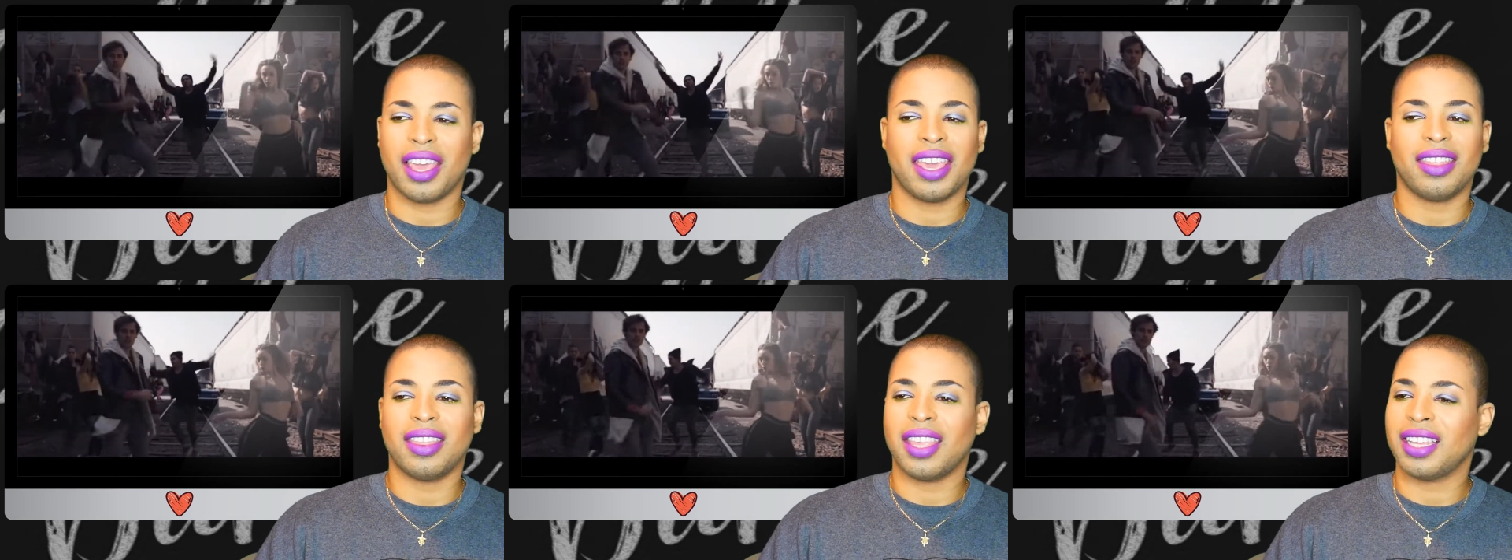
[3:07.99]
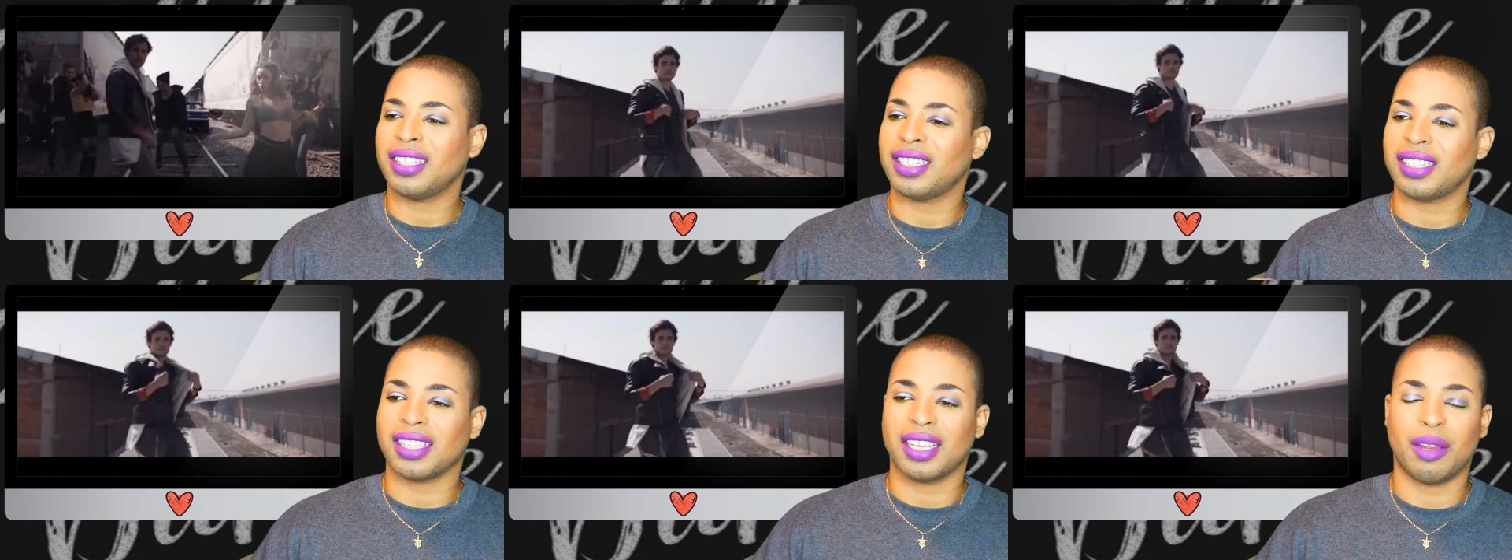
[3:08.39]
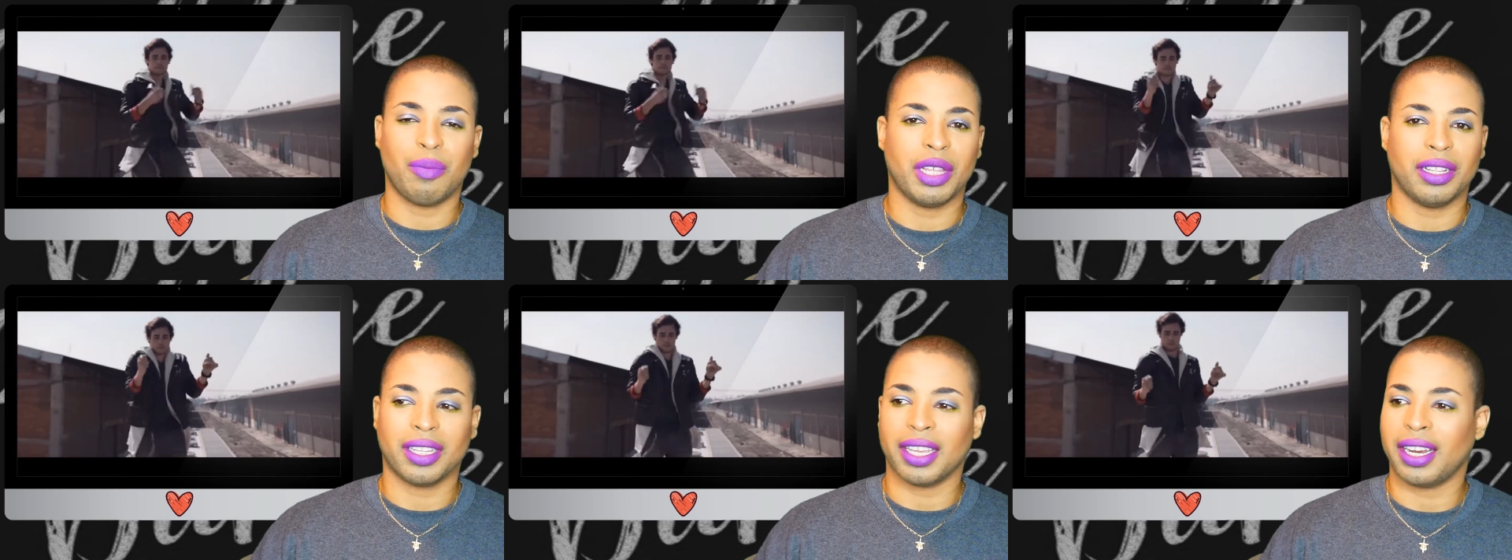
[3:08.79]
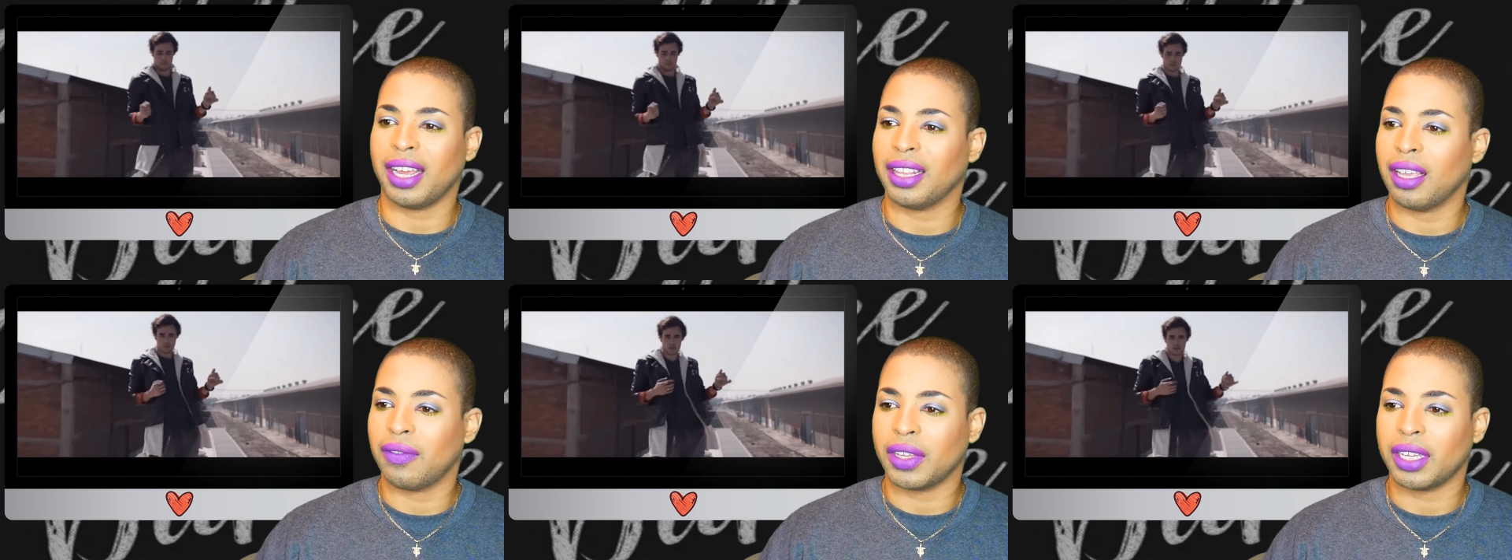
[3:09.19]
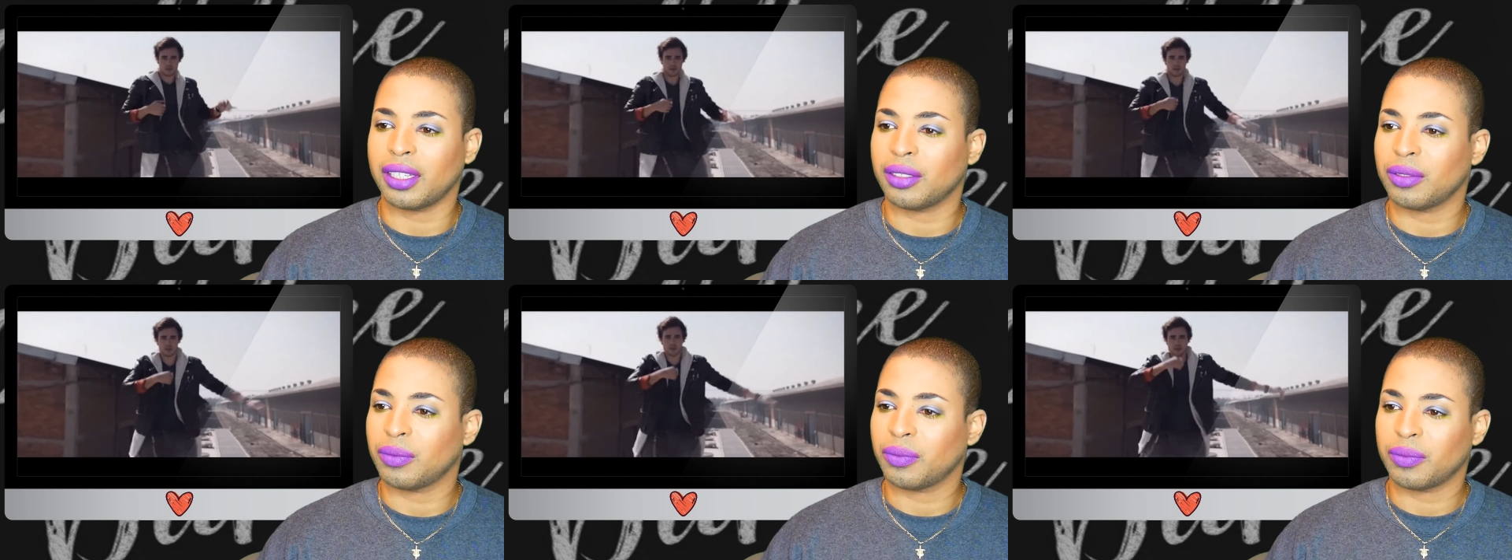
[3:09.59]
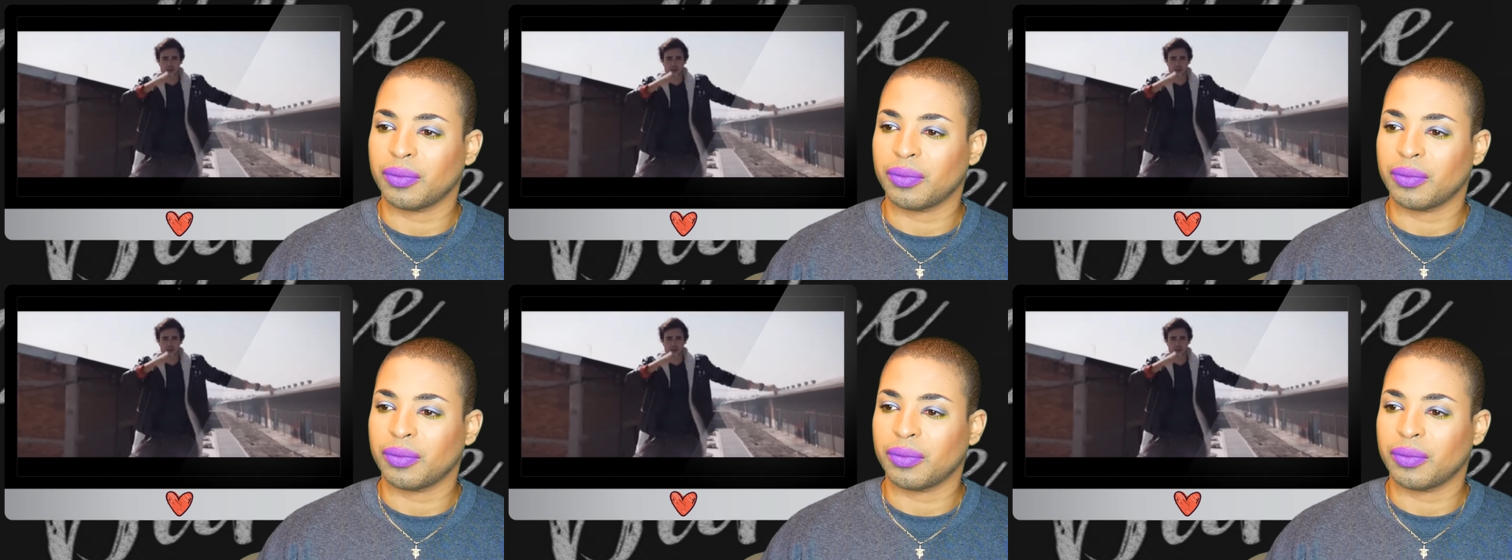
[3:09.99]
And then just gonna milk it. I love it.